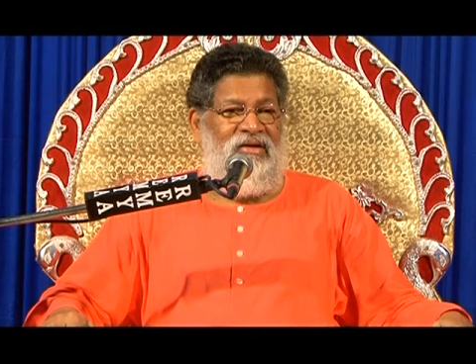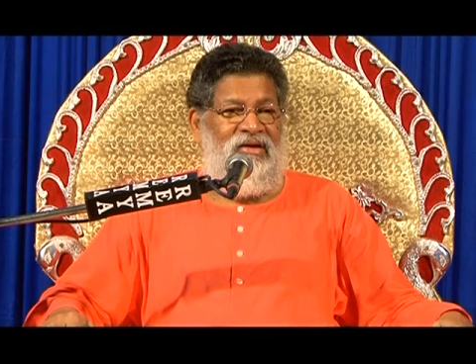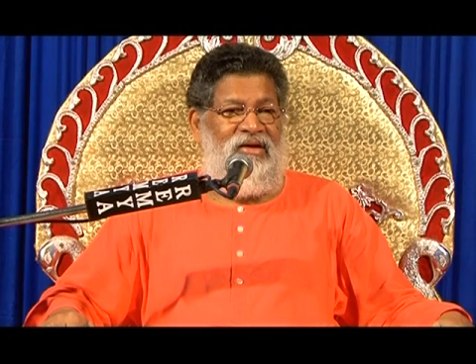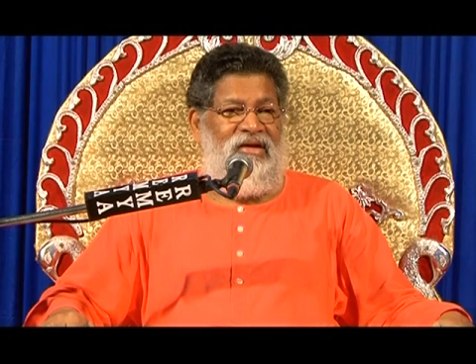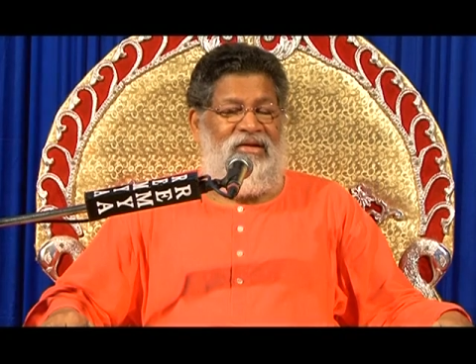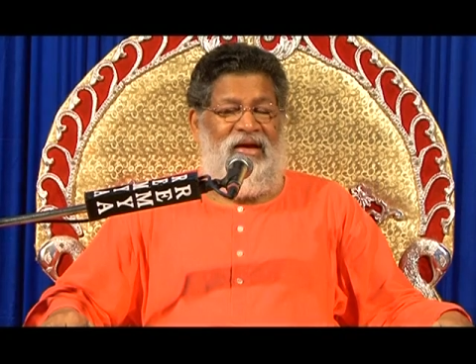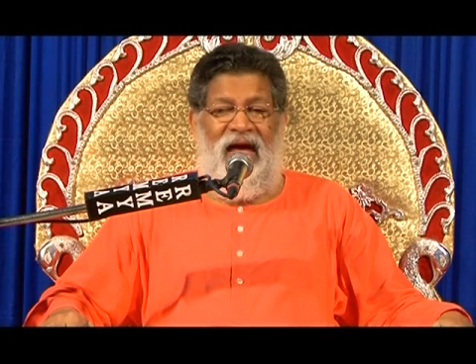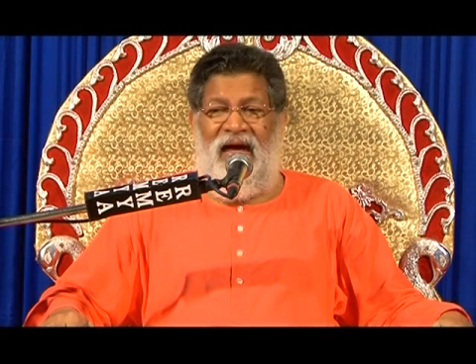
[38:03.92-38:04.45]

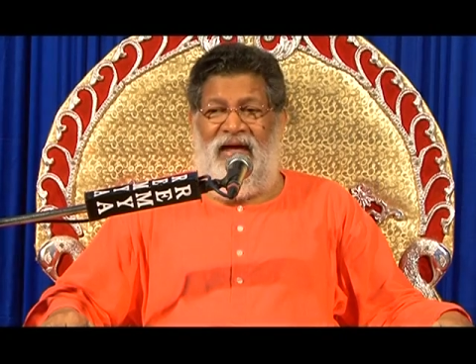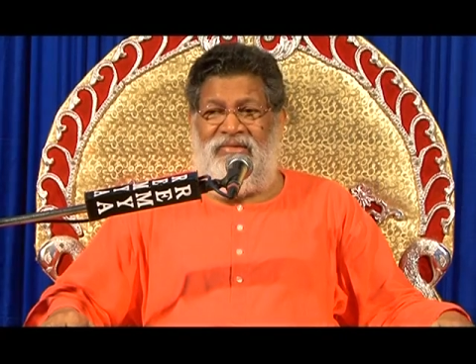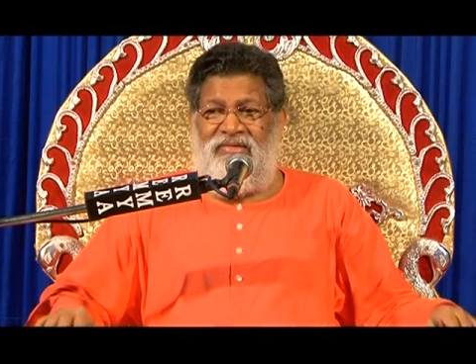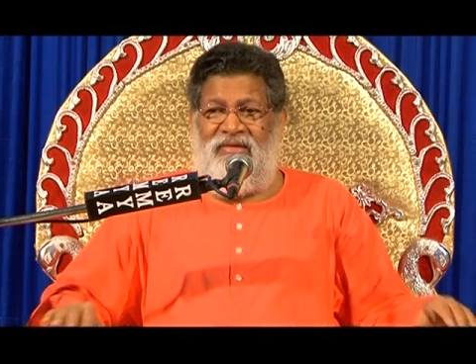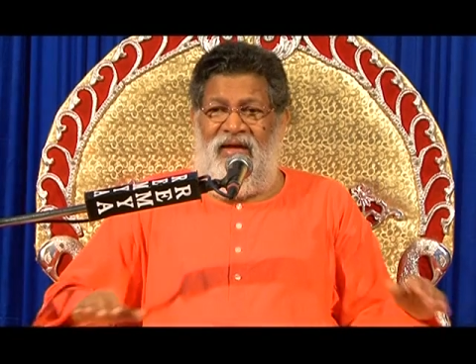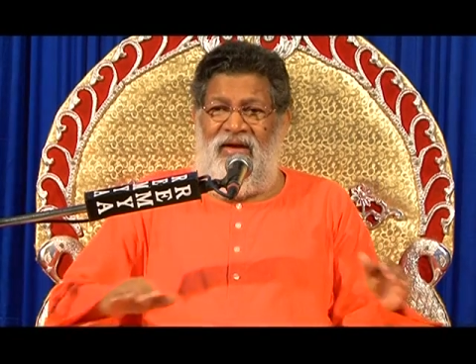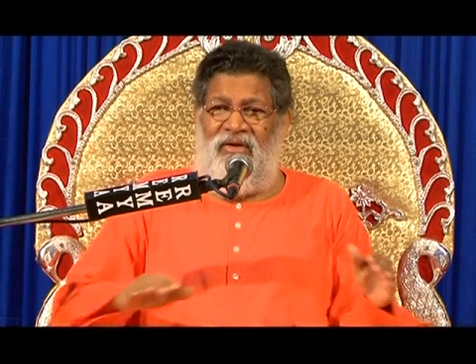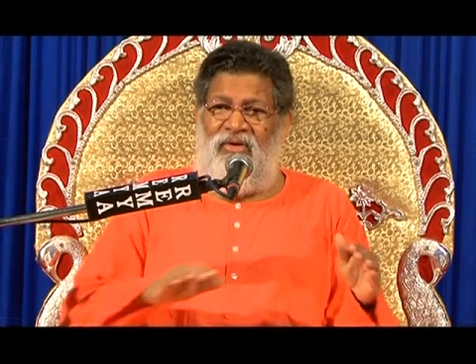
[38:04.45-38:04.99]
It has
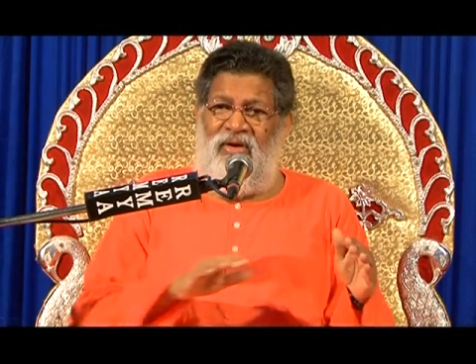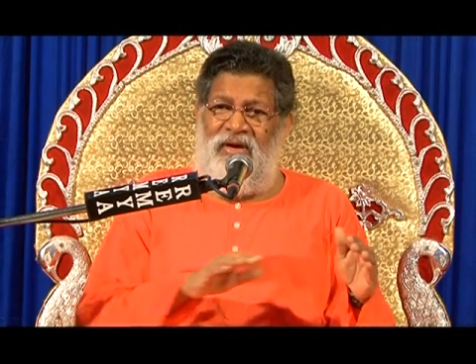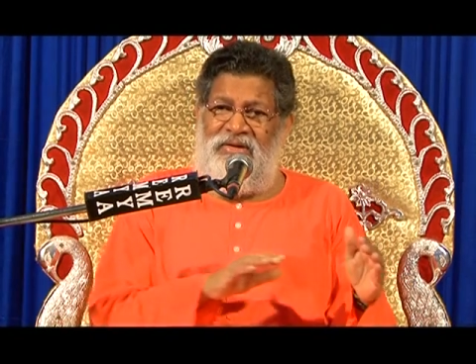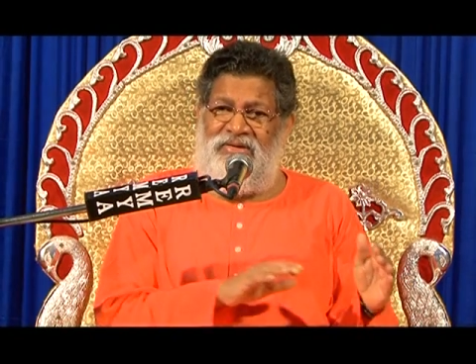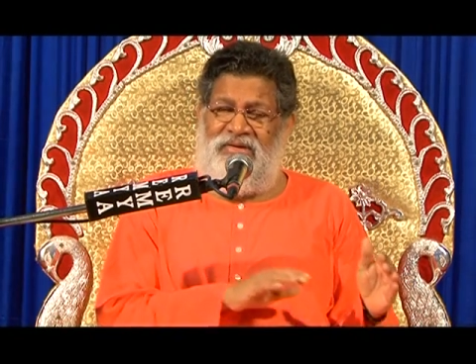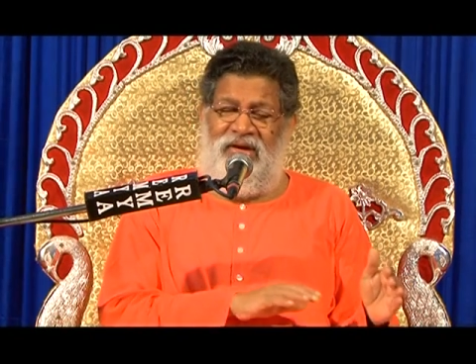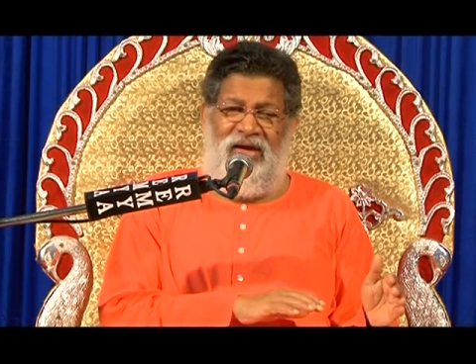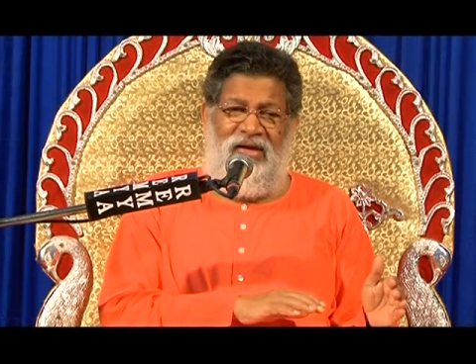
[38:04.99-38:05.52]
a quiet
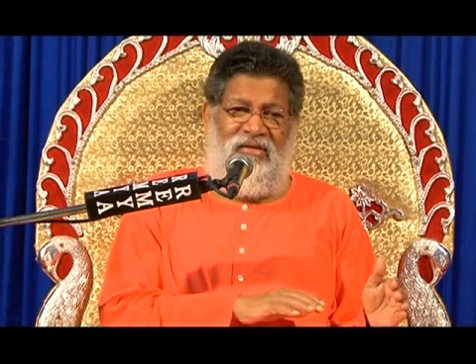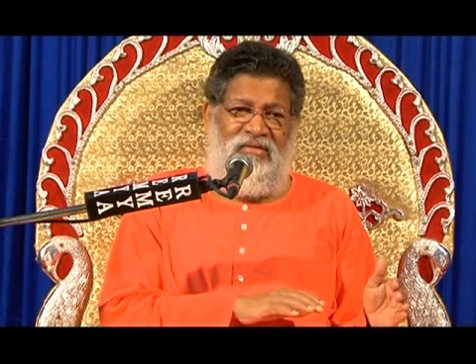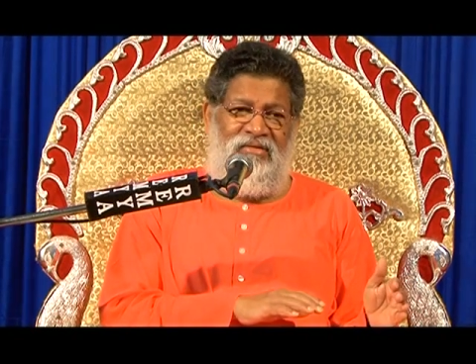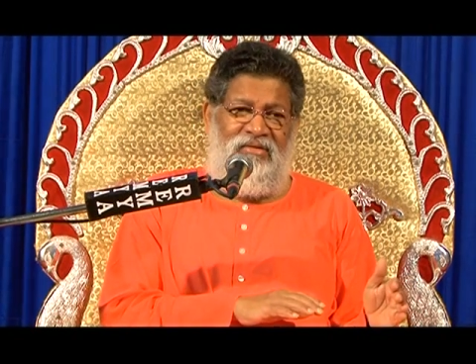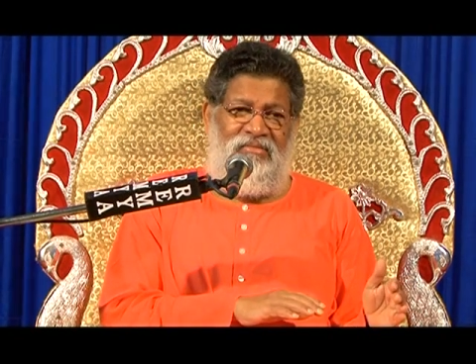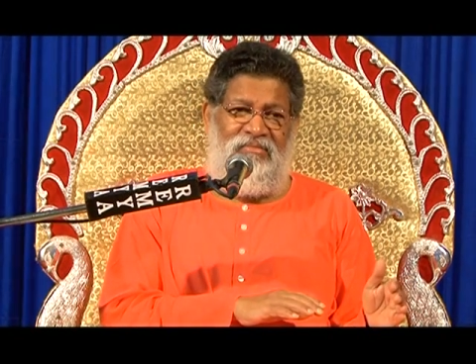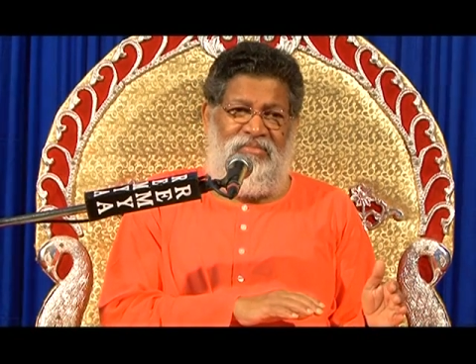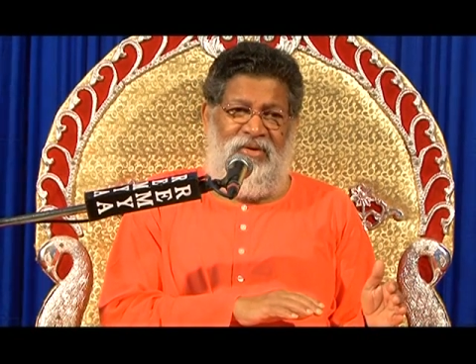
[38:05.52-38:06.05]
state,
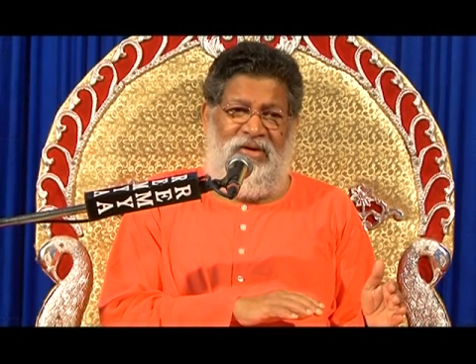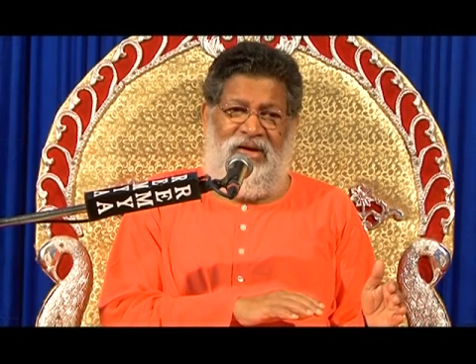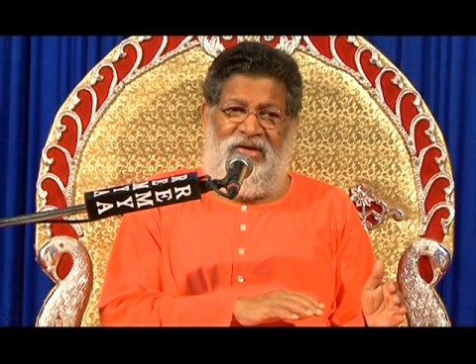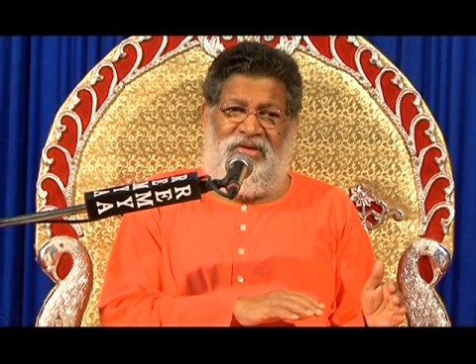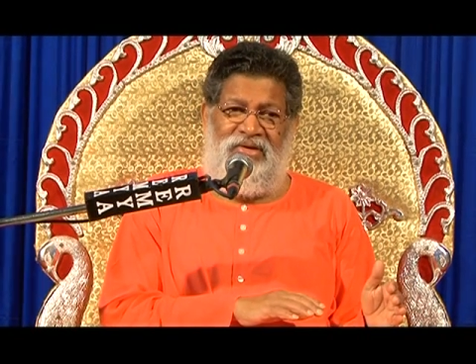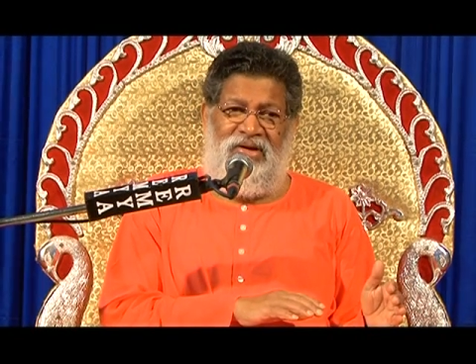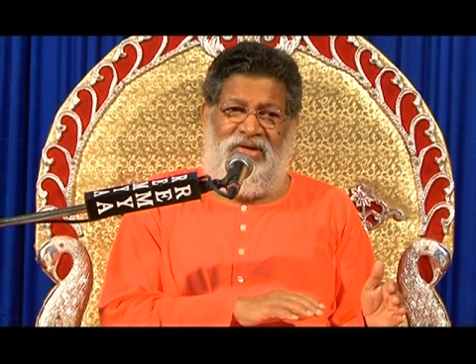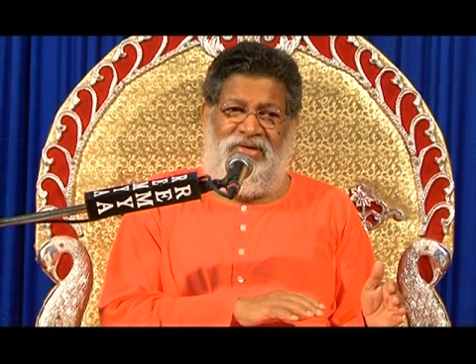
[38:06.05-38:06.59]

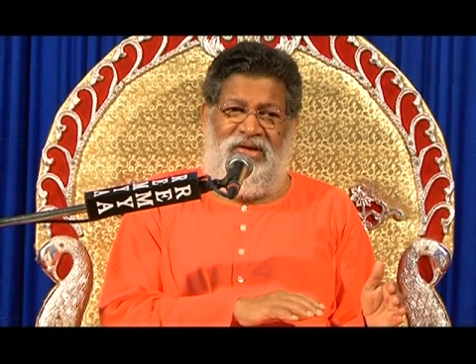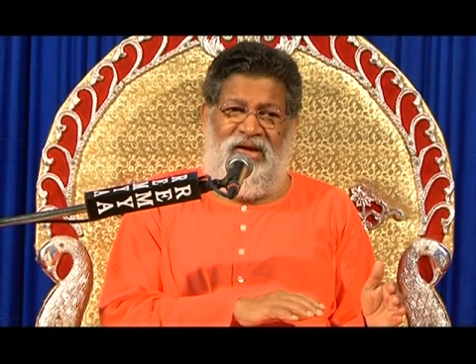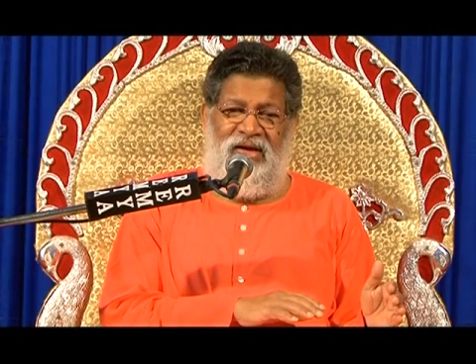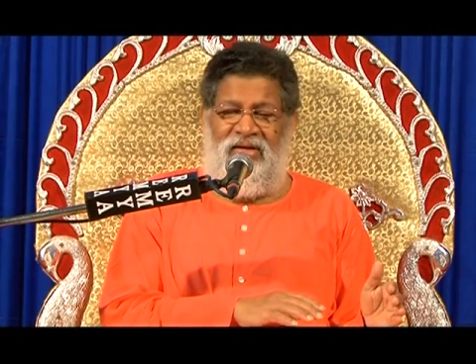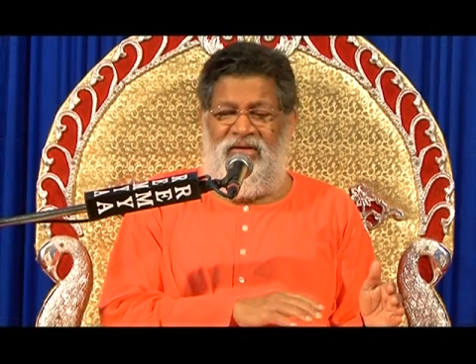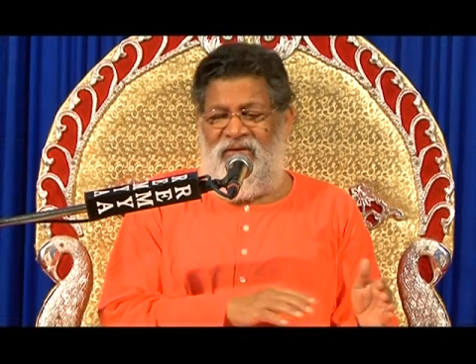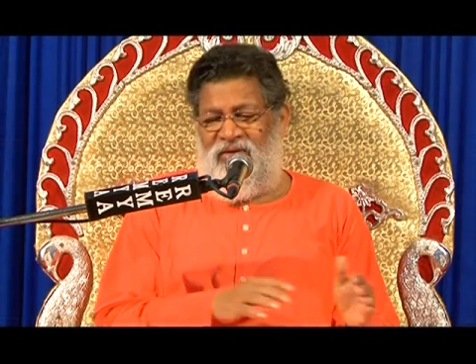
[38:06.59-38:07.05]
potential state,